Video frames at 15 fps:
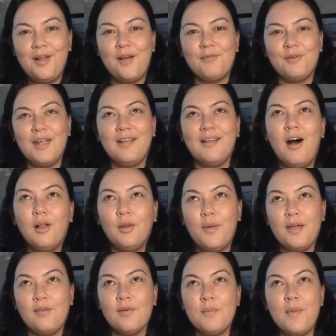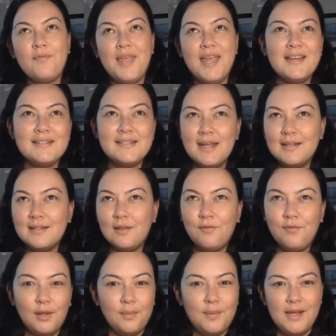covering all the way from Afghanistan to the
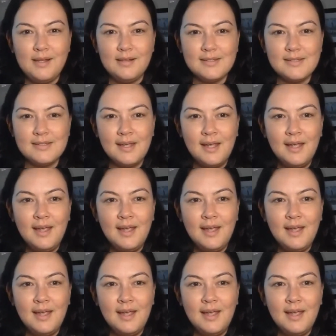Philippines,